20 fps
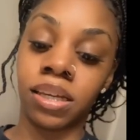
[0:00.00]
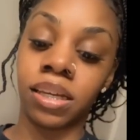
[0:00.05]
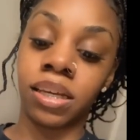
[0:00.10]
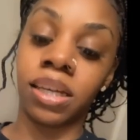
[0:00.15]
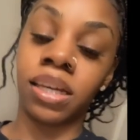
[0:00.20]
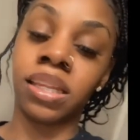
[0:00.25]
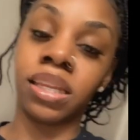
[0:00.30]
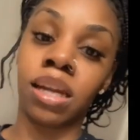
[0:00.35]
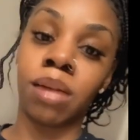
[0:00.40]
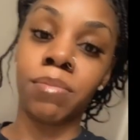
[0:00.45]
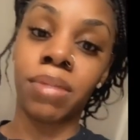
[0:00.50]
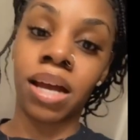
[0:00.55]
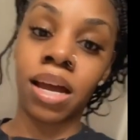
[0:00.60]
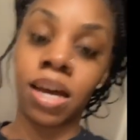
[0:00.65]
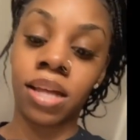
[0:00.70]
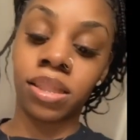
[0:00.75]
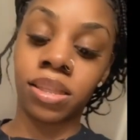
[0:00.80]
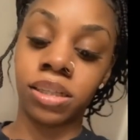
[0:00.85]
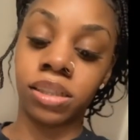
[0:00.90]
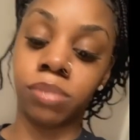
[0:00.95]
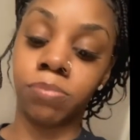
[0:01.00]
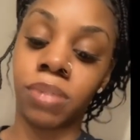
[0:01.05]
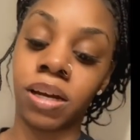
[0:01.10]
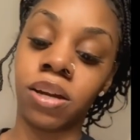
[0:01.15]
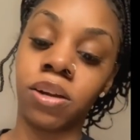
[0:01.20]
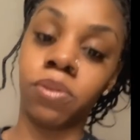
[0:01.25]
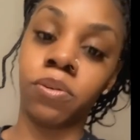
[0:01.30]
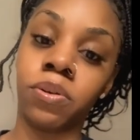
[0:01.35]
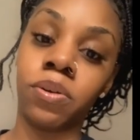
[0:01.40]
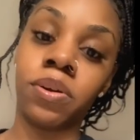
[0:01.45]
And then I'm going to hide this
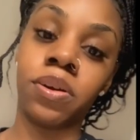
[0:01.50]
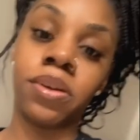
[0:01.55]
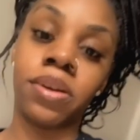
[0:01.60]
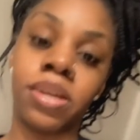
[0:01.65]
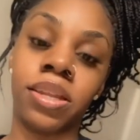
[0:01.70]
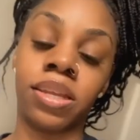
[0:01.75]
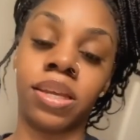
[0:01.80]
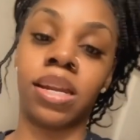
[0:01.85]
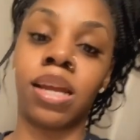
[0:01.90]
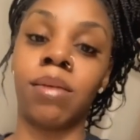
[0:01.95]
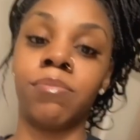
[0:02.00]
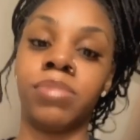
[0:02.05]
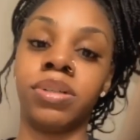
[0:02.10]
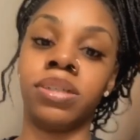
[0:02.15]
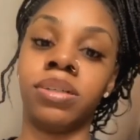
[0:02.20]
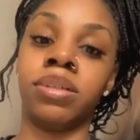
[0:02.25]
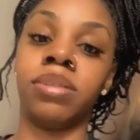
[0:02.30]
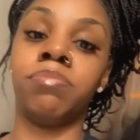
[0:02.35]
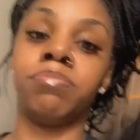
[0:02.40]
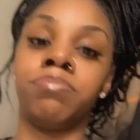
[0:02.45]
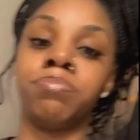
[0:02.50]
bottle. And then I'm going